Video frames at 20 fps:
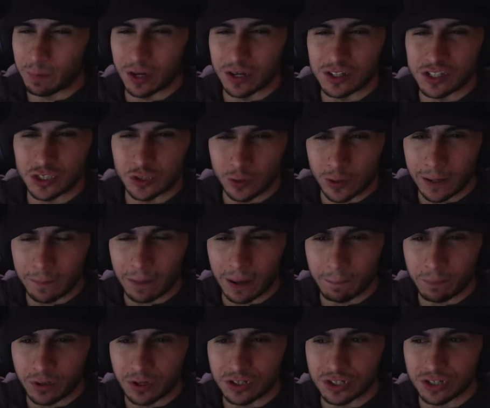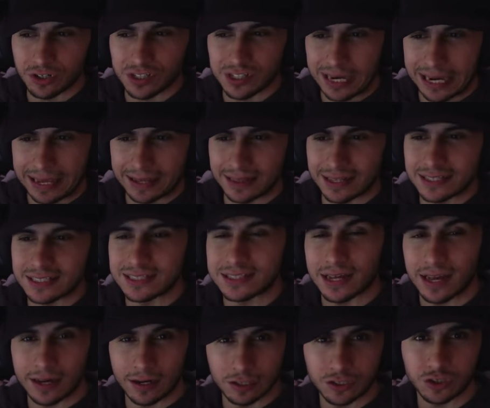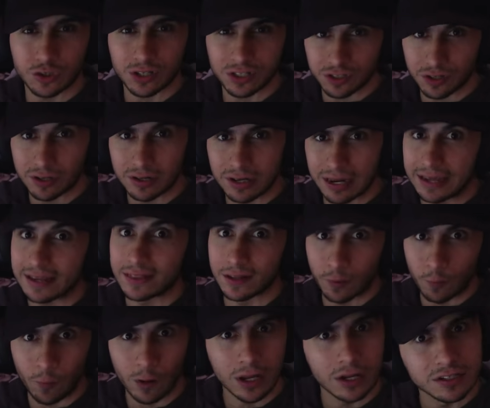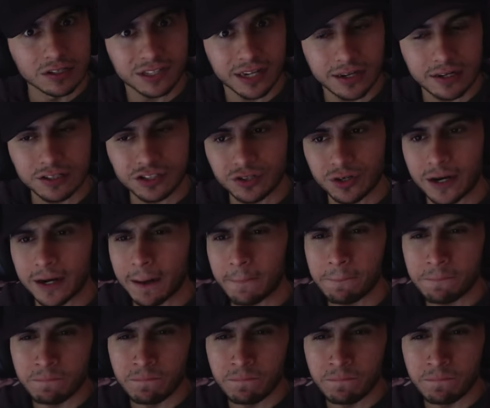because Drip, I'm pretty sure, is like the title track, like the real title track,